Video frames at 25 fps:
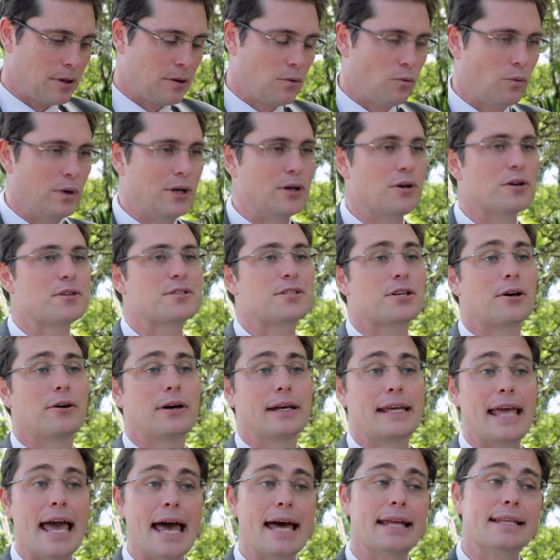We also
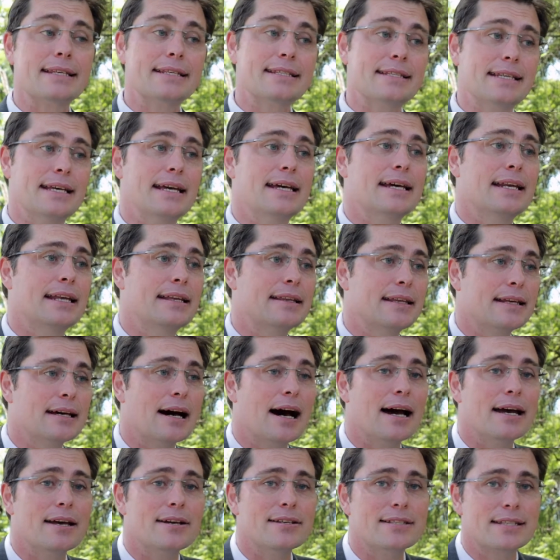again see it in the
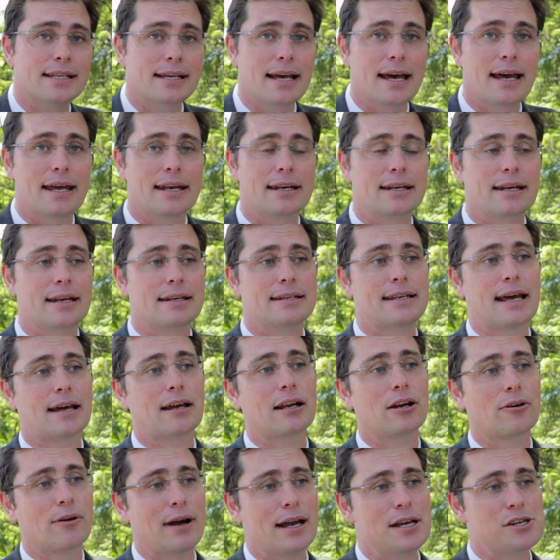IUCN
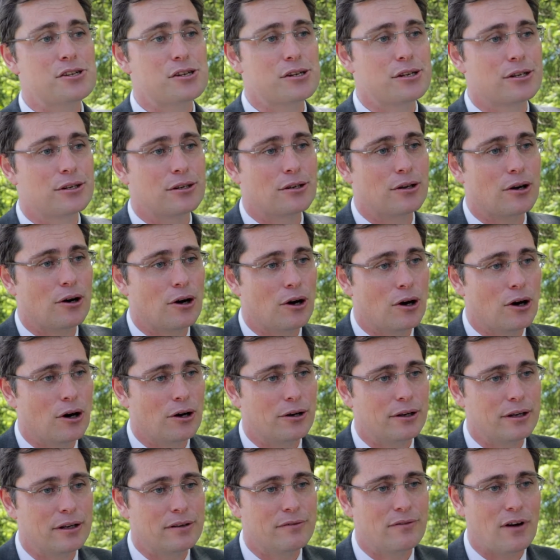Declaration
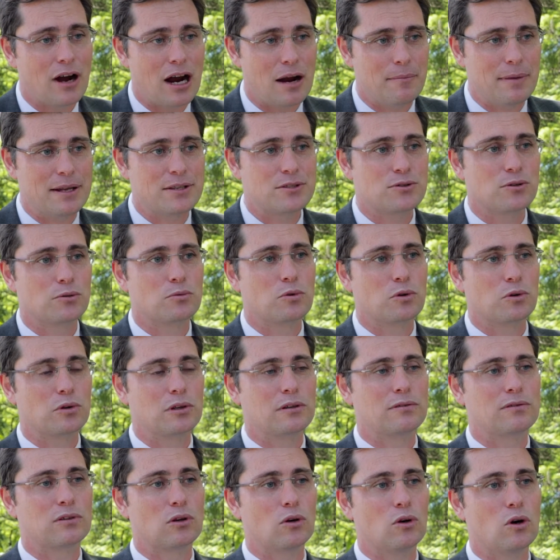on Environmental Rule
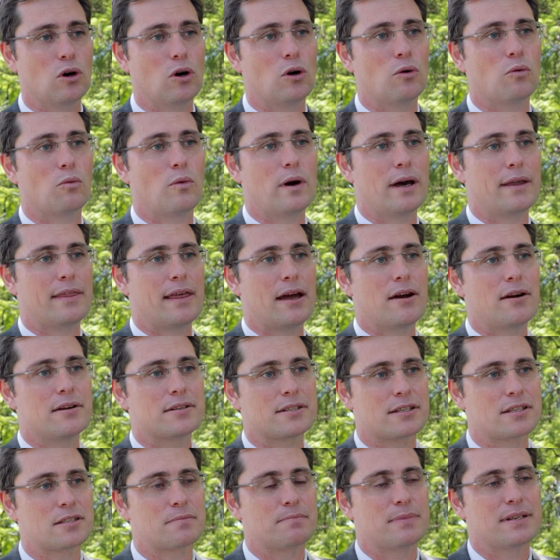of Law, where there
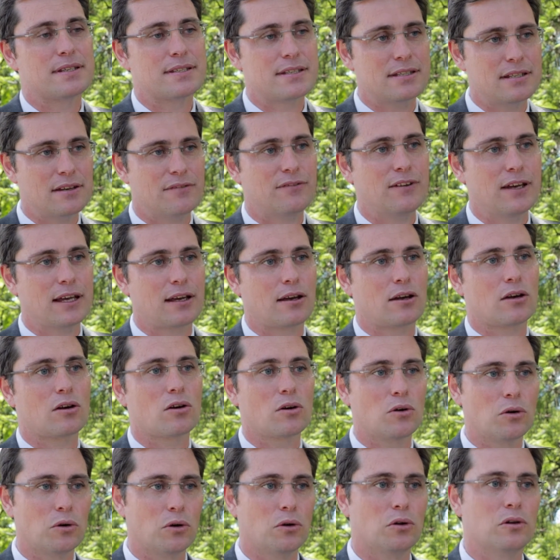is a specific
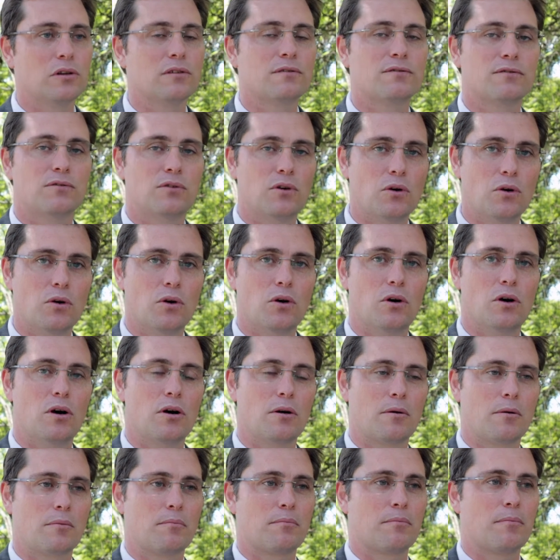call for
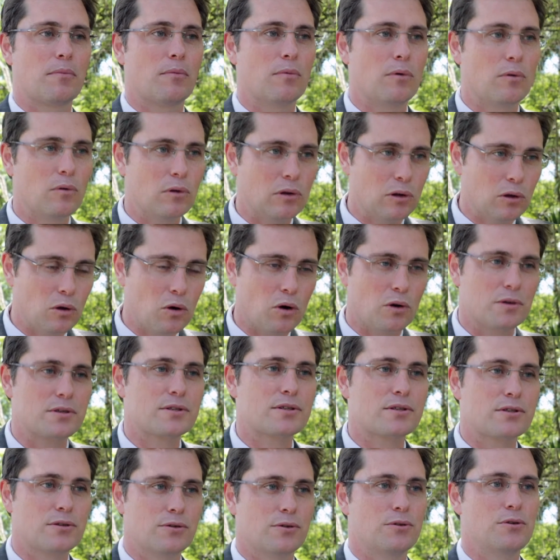
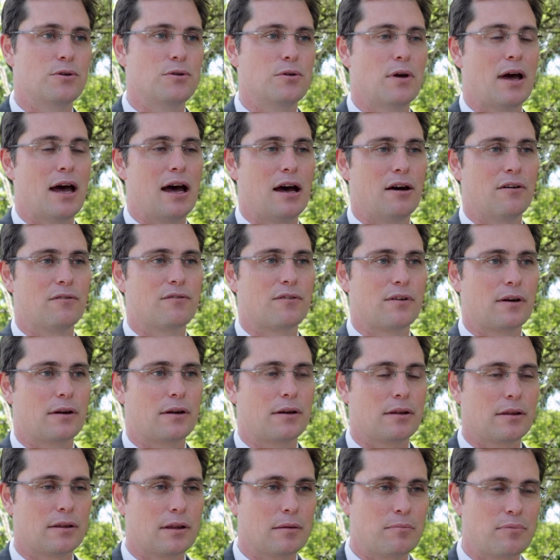laws to have
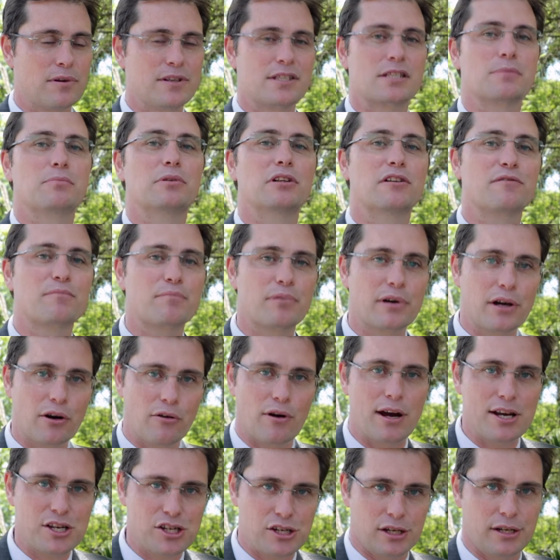the principle of
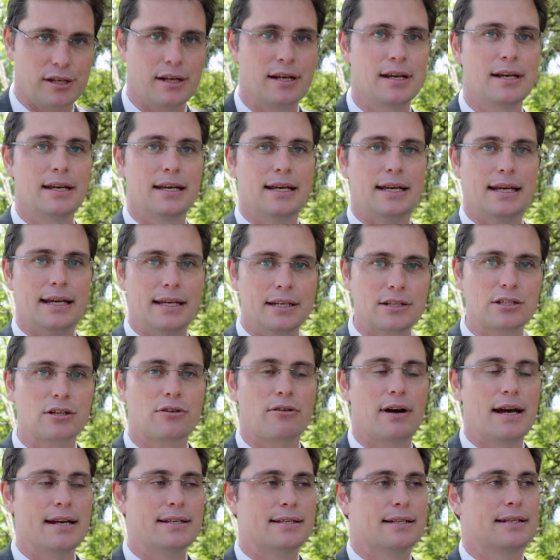progression
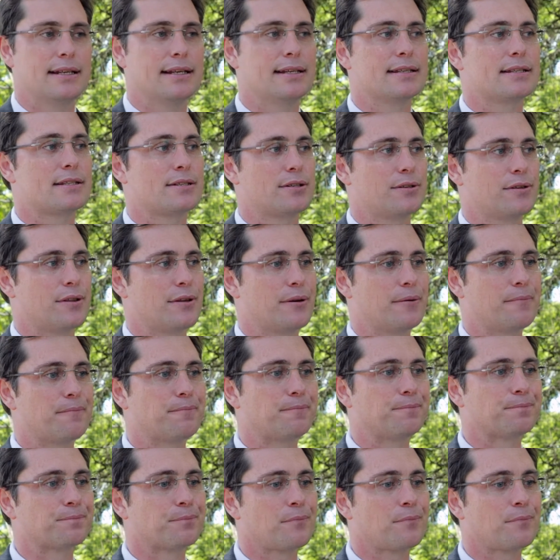integrated into them.